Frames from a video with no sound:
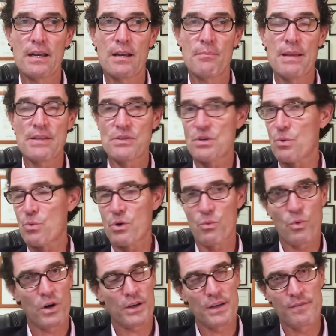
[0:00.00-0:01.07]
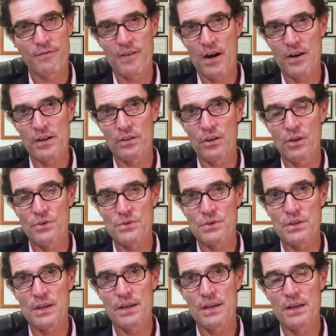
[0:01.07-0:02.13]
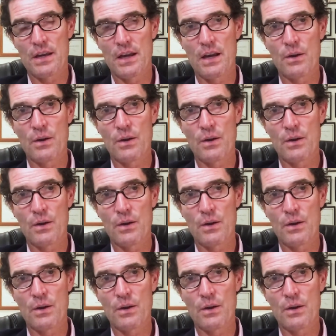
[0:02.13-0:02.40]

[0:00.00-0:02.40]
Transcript: And so we're working very closely